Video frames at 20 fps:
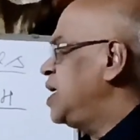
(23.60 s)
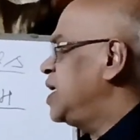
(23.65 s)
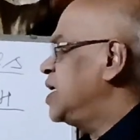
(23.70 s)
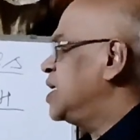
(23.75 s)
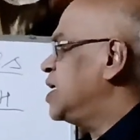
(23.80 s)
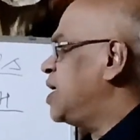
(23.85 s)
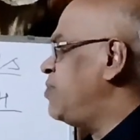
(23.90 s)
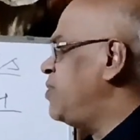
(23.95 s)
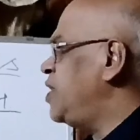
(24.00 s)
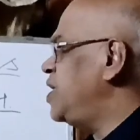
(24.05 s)

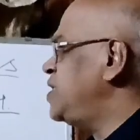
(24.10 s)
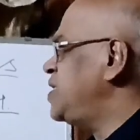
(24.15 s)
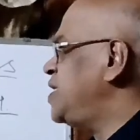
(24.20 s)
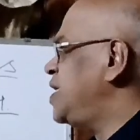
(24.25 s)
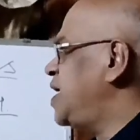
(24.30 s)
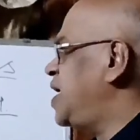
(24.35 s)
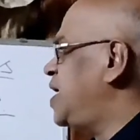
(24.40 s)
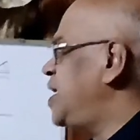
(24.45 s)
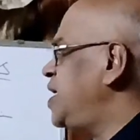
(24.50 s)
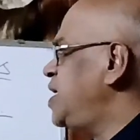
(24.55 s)

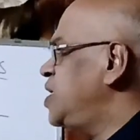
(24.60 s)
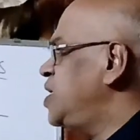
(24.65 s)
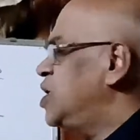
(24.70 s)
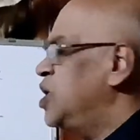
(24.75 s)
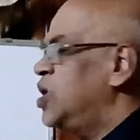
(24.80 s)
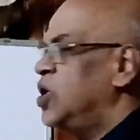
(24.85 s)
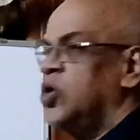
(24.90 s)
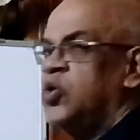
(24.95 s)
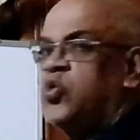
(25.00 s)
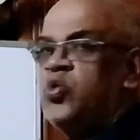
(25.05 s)
Commercially,
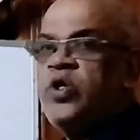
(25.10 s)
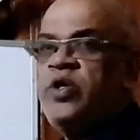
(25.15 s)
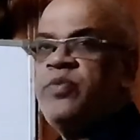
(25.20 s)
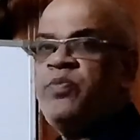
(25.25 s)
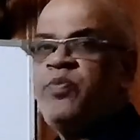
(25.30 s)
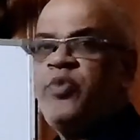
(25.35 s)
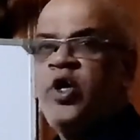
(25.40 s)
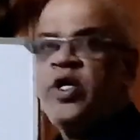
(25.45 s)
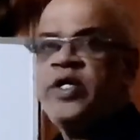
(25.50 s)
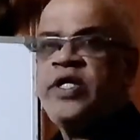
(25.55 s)
two
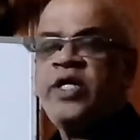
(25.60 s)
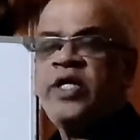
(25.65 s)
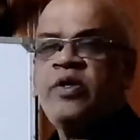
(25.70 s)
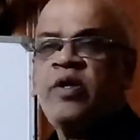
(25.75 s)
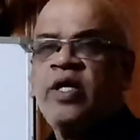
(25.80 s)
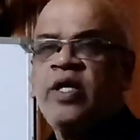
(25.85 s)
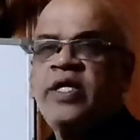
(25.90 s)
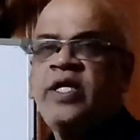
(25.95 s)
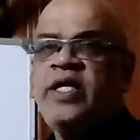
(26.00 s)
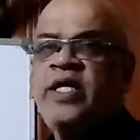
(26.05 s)
important
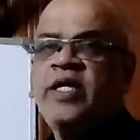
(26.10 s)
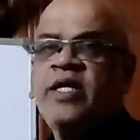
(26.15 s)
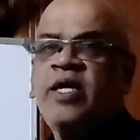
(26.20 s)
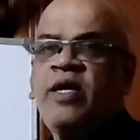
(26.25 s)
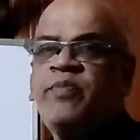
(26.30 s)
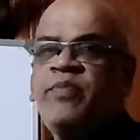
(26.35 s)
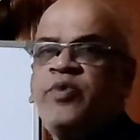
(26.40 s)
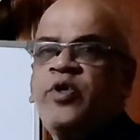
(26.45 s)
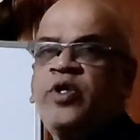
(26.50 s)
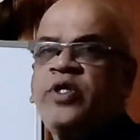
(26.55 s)
organic
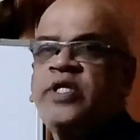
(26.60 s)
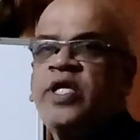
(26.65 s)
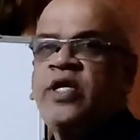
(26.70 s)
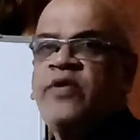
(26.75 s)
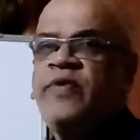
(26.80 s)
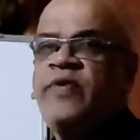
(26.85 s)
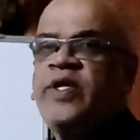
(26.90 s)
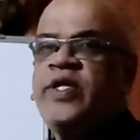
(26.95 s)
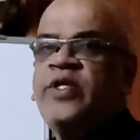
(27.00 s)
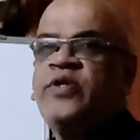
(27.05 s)
compounds are
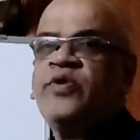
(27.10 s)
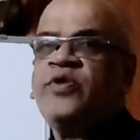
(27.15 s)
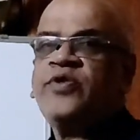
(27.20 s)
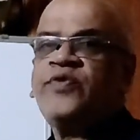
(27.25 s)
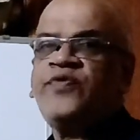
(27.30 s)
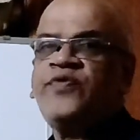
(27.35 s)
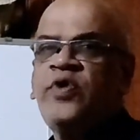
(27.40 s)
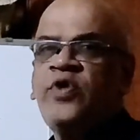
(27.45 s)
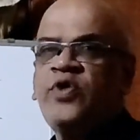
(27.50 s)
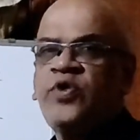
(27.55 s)
very
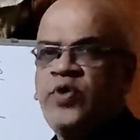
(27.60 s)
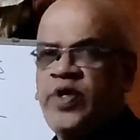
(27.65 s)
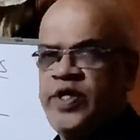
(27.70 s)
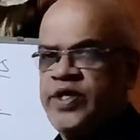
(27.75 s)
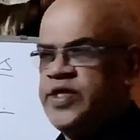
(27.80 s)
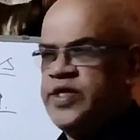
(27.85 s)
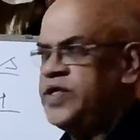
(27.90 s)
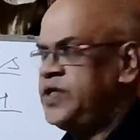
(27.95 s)
useful to us.